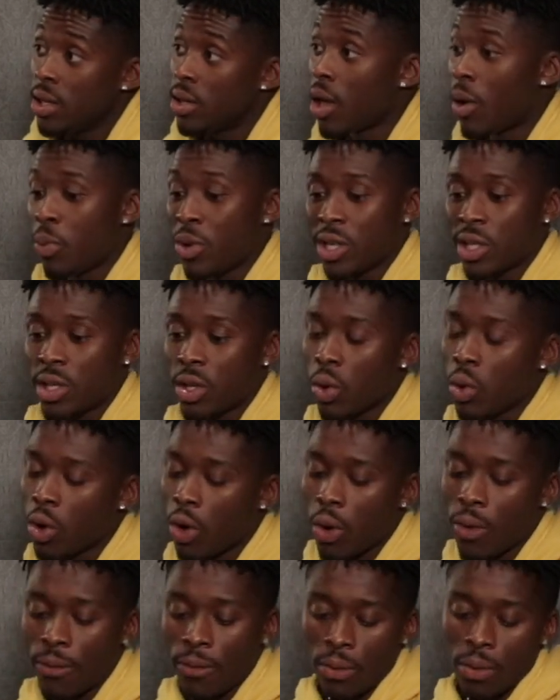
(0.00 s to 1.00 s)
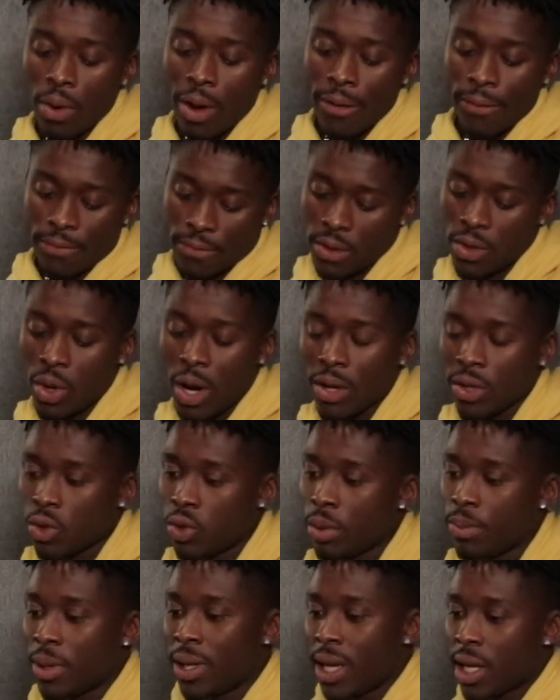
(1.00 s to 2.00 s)
That we still go through our trials and
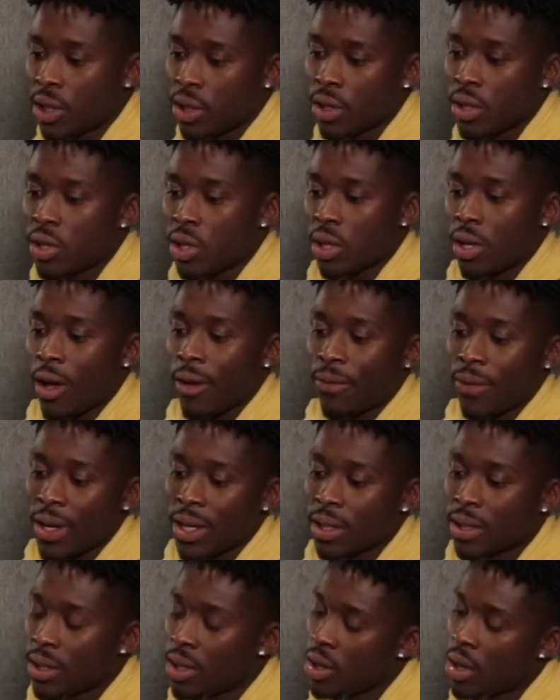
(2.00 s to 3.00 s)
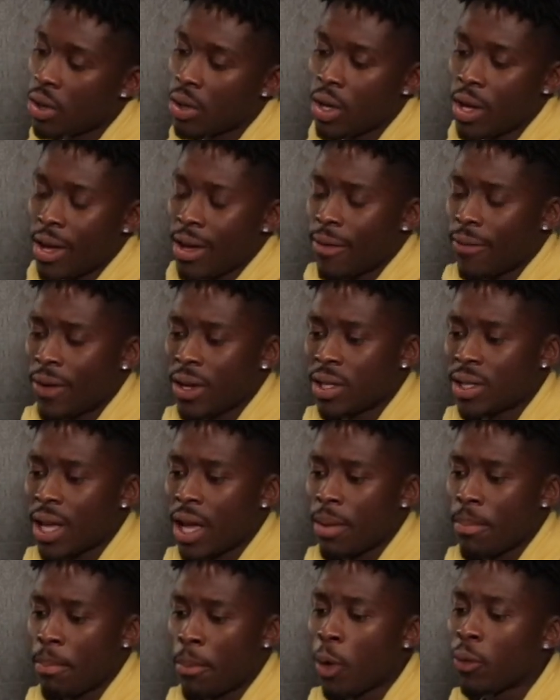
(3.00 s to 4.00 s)
tribulations and our face, things
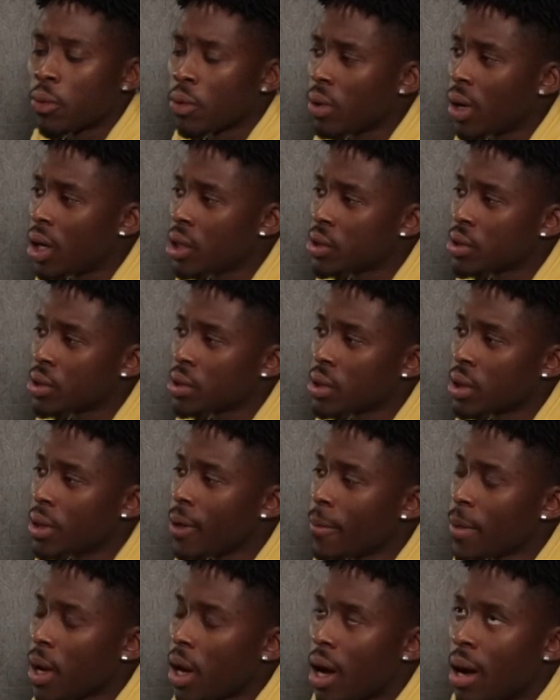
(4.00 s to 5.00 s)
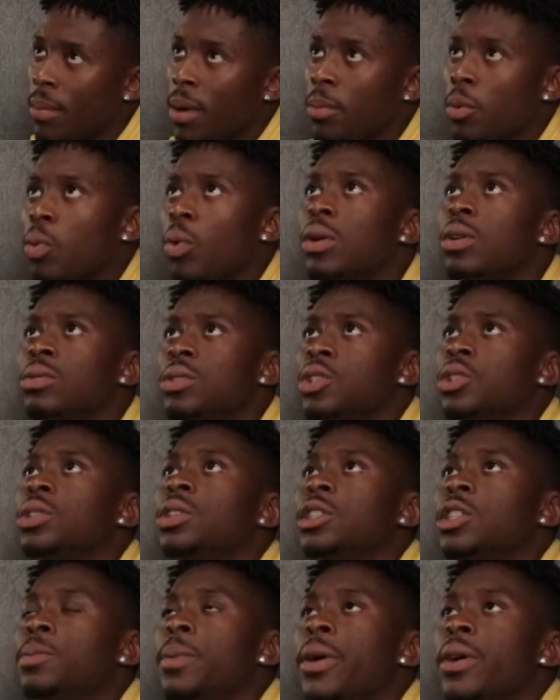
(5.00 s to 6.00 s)
that bother us. Yeah. I remember one audition
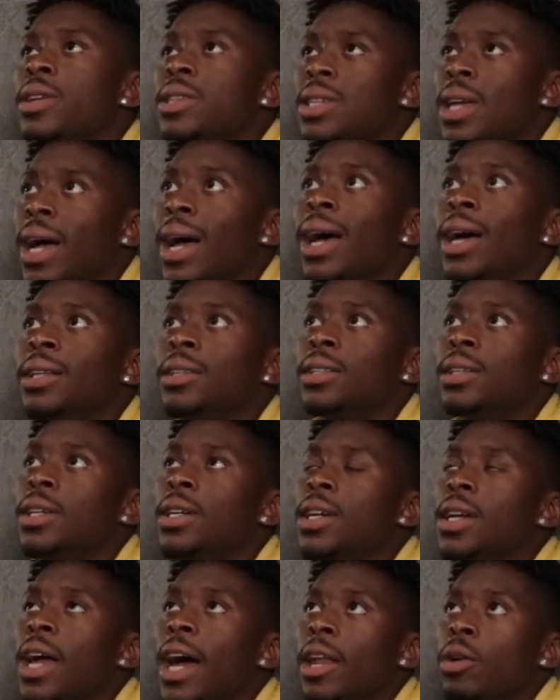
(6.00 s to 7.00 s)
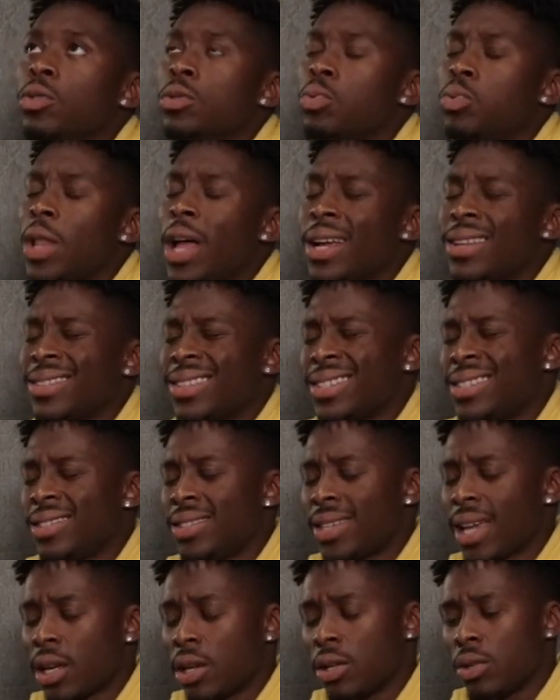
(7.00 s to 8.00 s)
experience I had, and it was like the
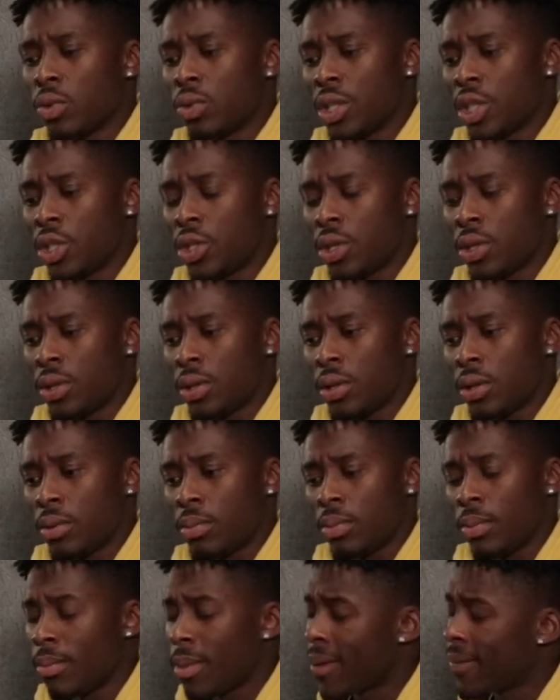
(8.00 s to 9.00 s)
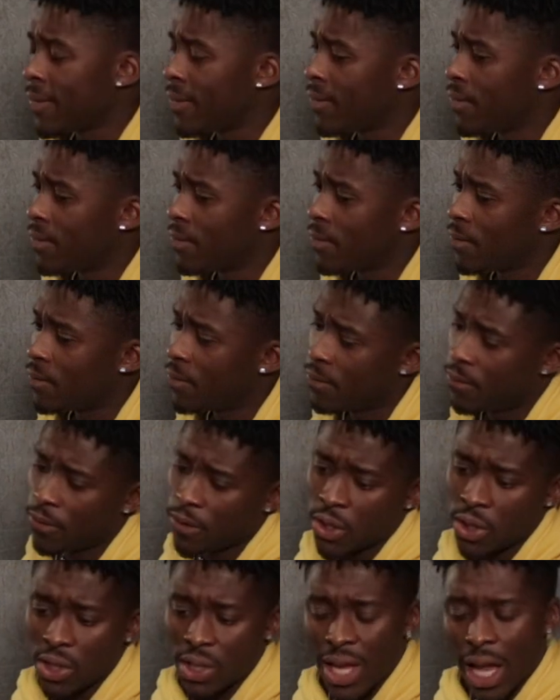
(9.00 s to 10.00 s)
second audition, my
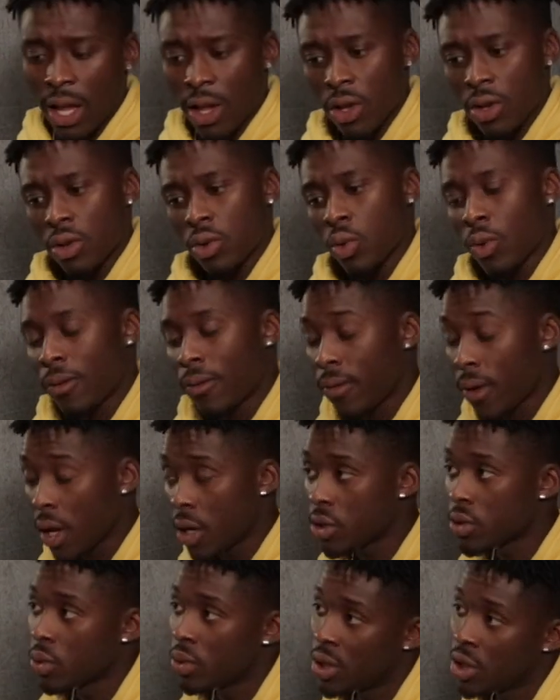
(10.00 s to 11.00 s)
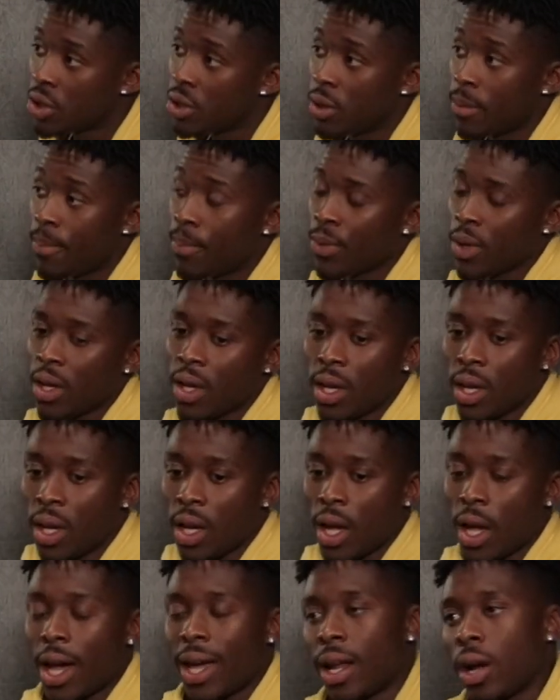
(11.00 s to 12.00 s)
second or first audition,
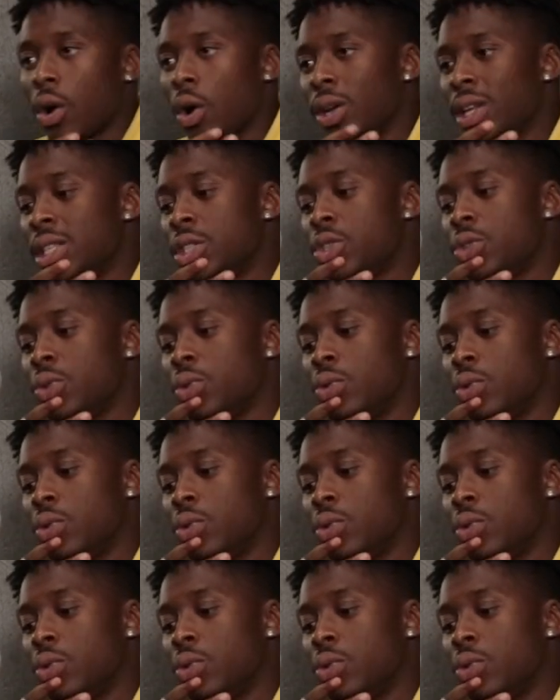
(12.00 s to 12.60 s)
and I've gone into.